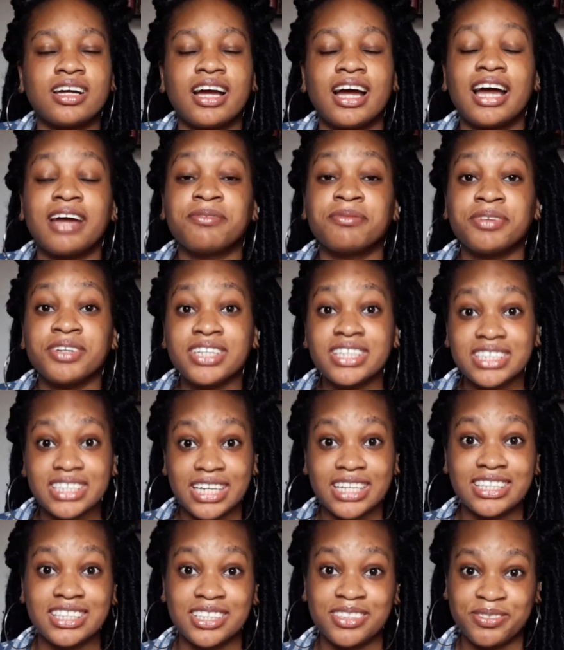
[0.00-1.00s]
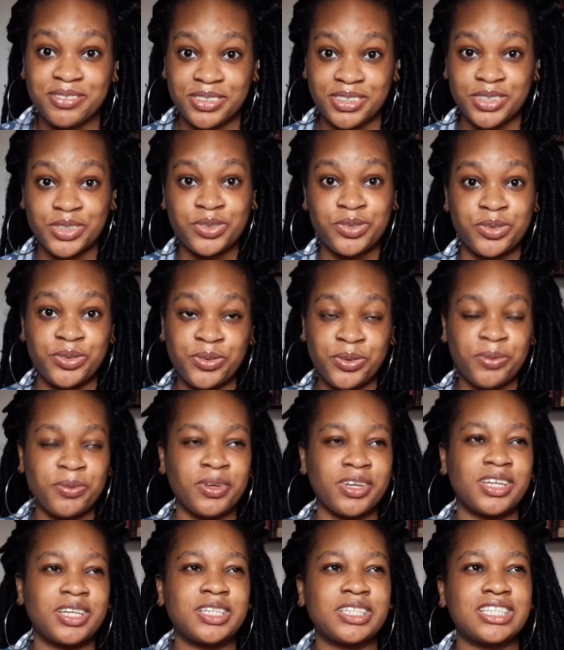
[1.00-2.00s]
I'm very excited for this review
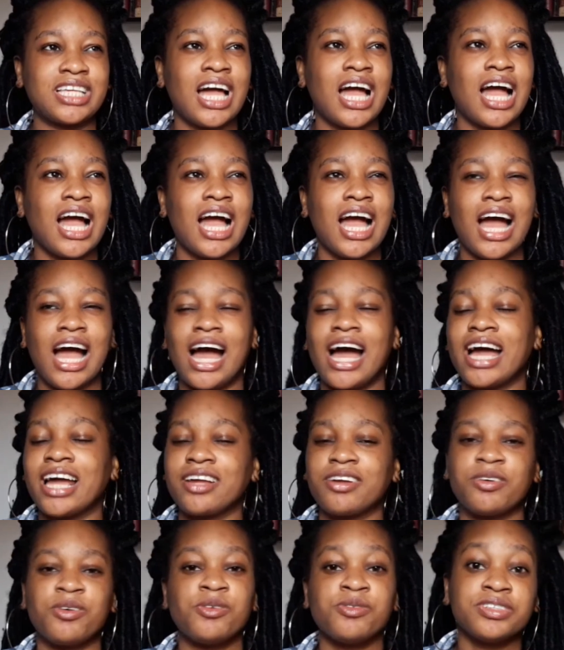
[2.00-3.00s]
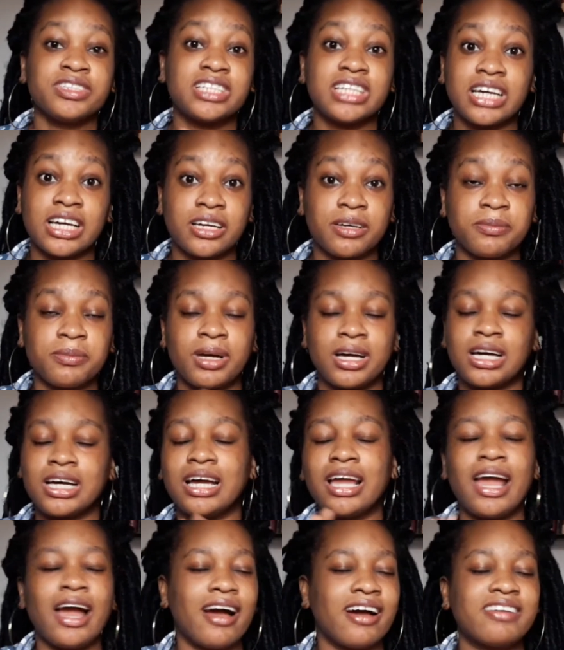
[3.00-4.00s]
because over time, I
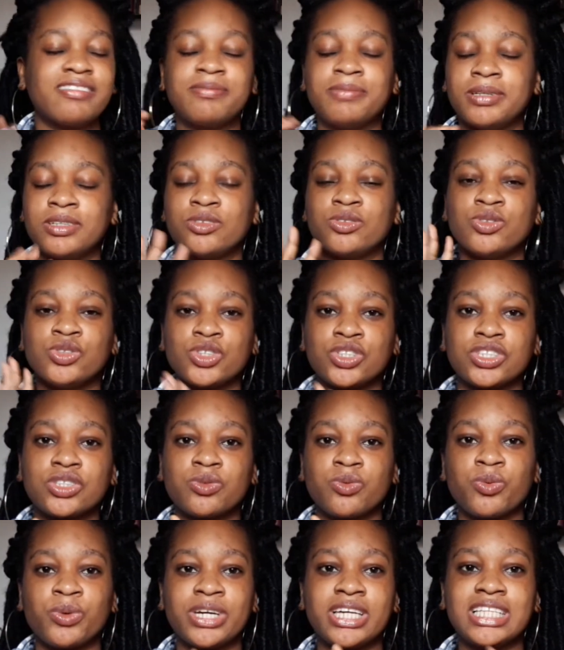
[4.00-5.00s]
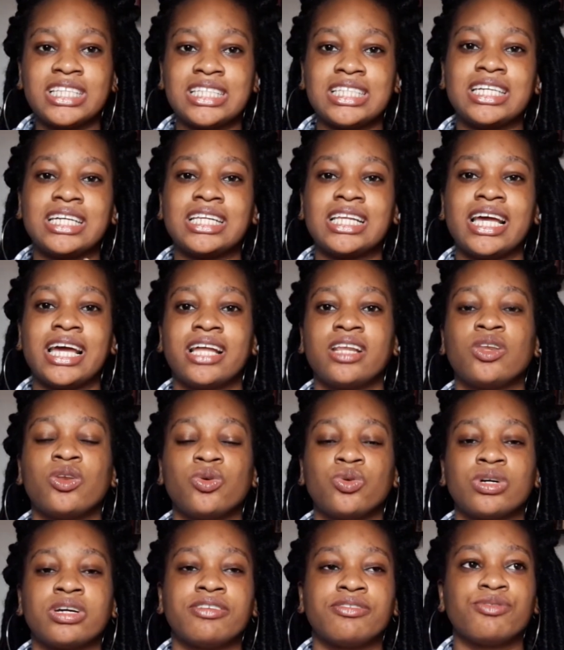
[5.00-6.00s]
have been just waiting and
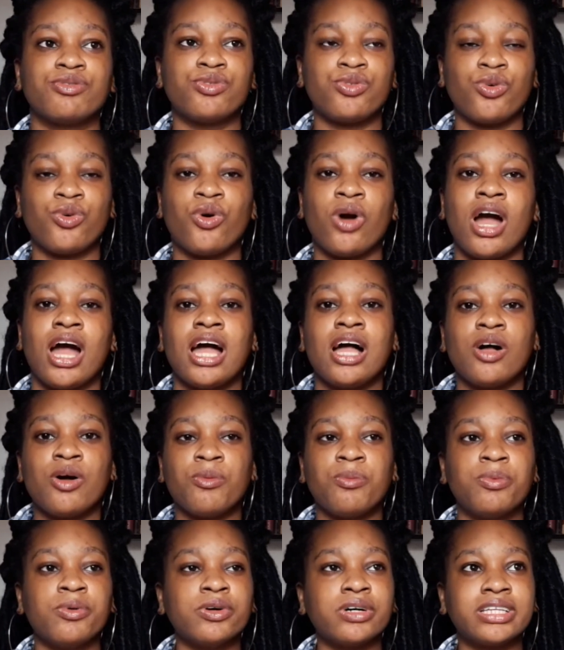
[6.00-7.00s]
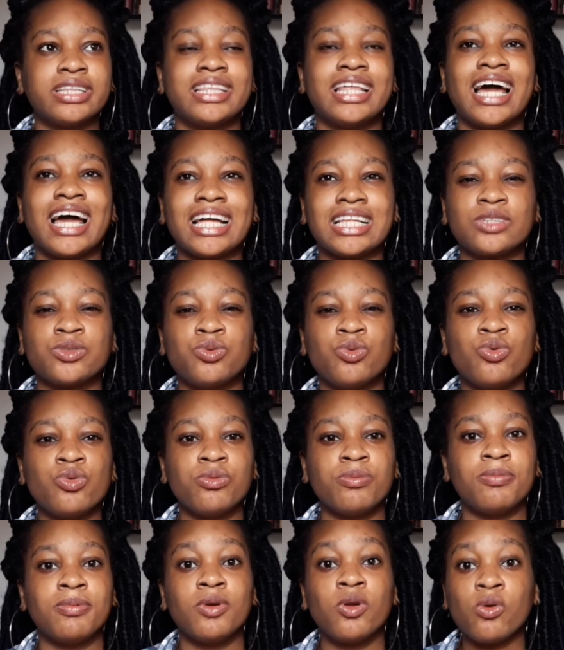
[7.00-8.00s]
looking for a book that will
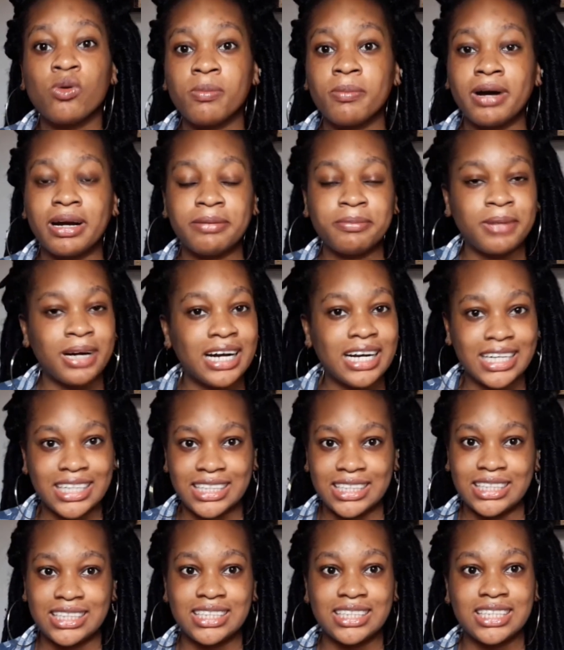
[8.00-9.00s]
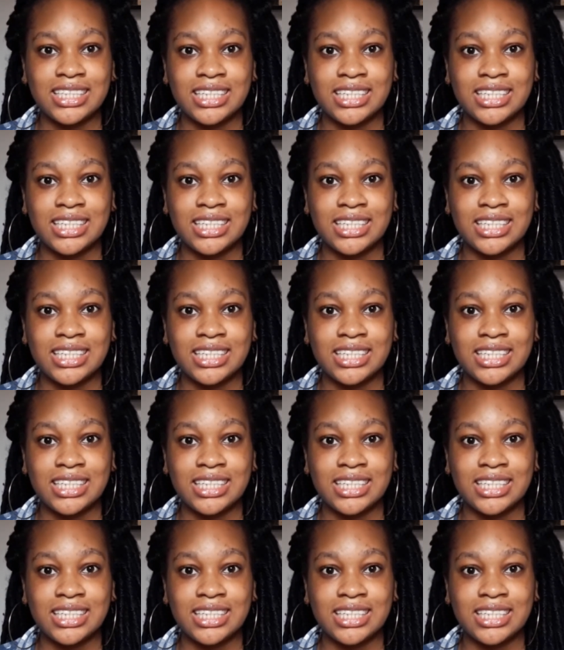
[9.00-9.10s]
blow my mind.